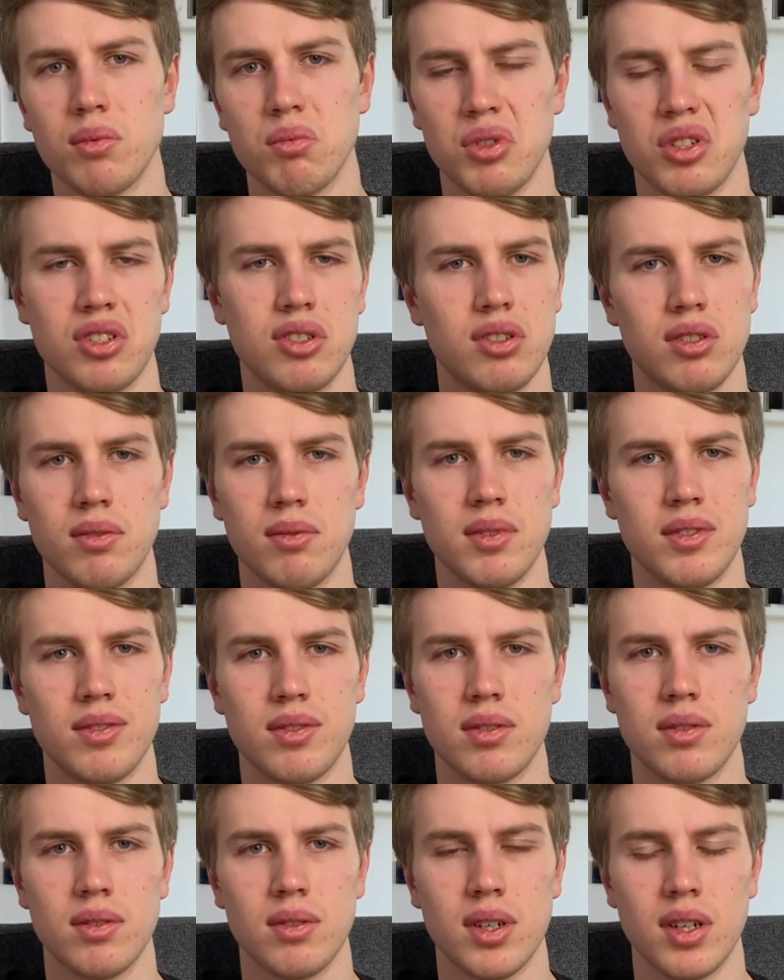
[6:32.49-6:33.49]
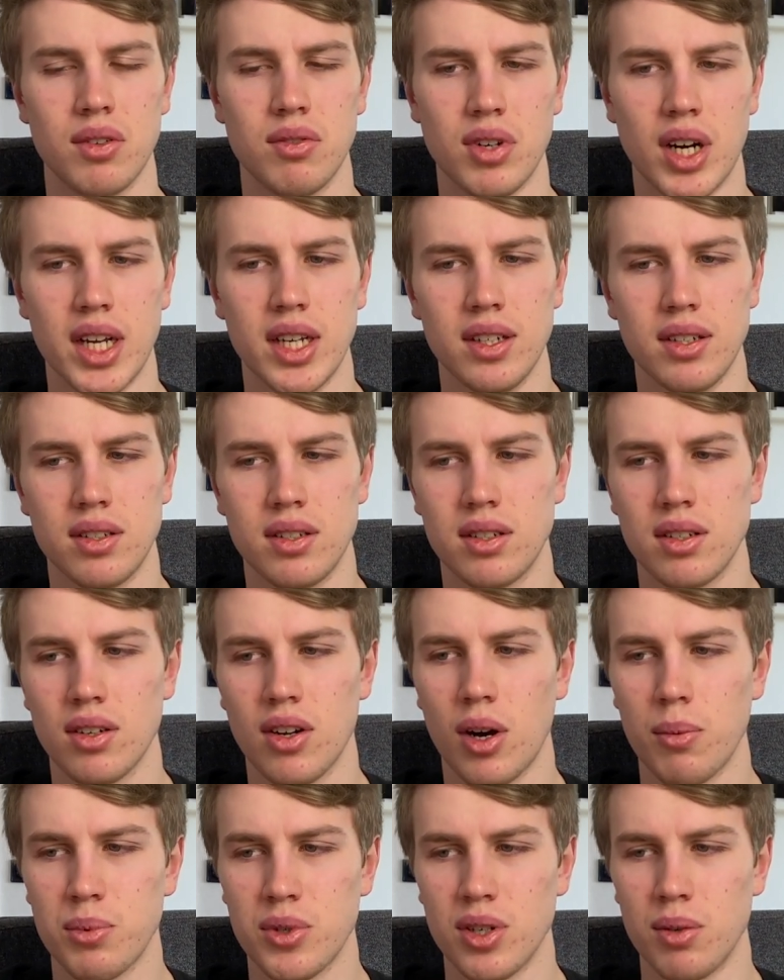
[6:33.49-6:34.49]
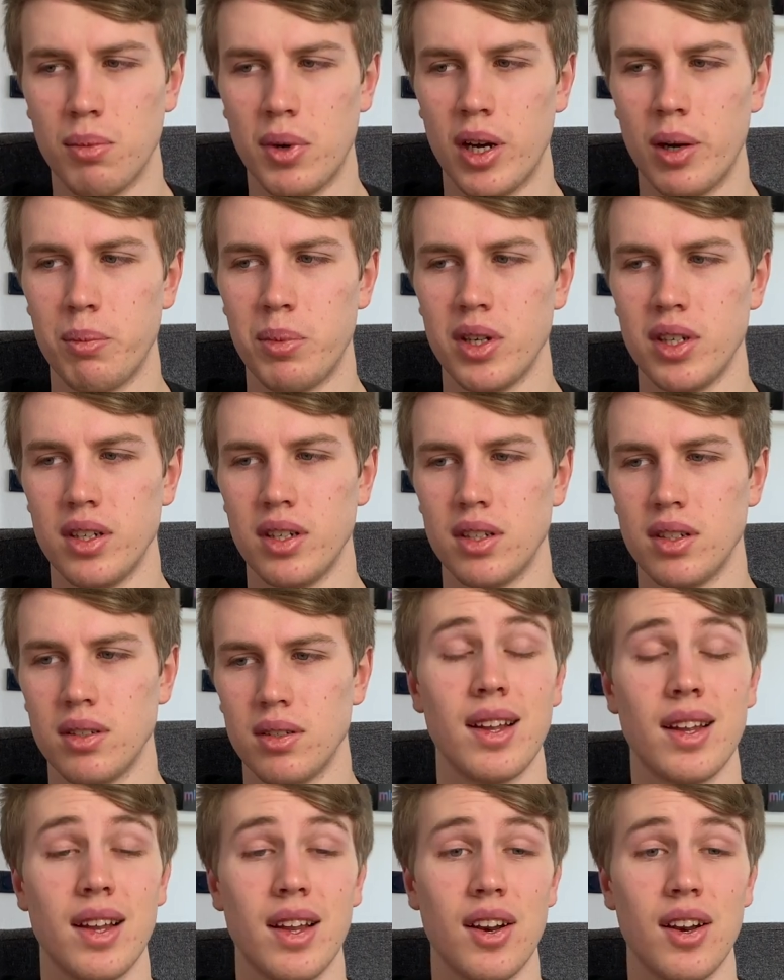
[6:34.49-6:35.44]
which is a great option in my opinion,